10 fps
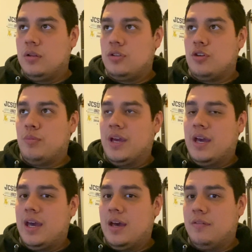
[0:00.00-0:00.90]
you may
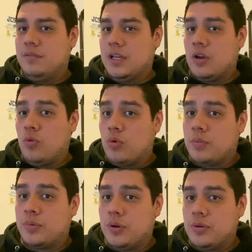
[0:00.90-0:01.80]
have like a
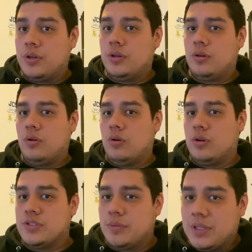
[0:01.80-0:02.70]
warped rotor
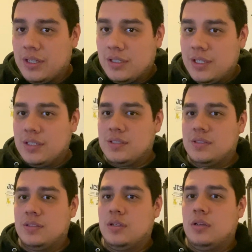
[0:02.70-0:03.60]
or something
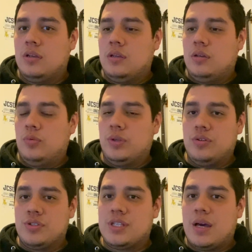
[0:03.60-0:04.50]
clicks when
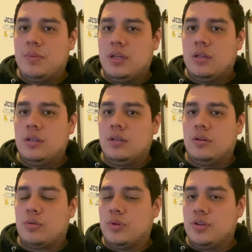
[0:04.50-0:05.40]
you're stopping
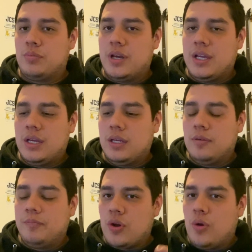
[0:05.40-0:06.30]
or when you're
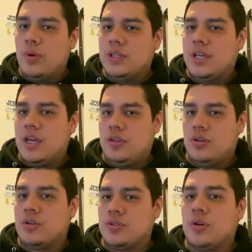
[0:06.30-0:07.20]
braking, go and get
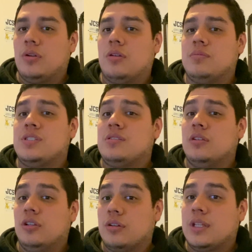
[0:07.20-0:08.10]
your control arms
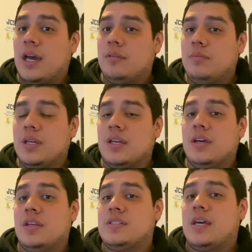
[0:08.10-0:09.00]
looked at,
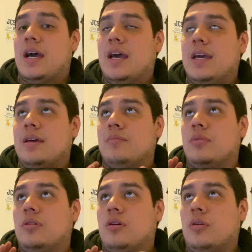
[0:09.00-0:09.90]
because I am
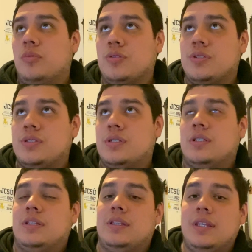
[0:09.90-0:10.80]
almost
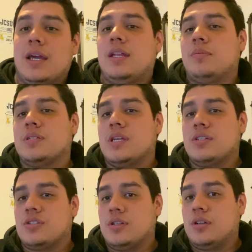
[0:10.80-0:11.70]

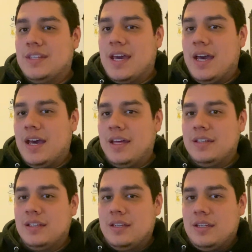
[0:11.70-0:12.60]
90% sure
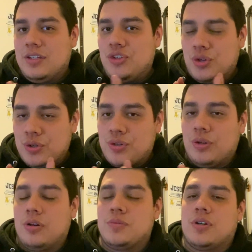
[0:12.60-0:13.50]
that your
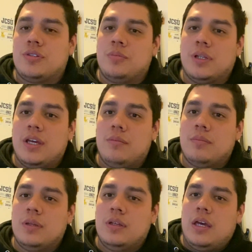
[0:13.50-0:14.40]
control arms are to blame.
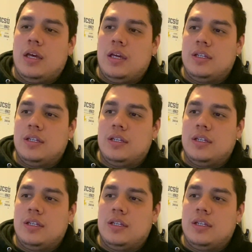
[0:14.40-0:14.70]
And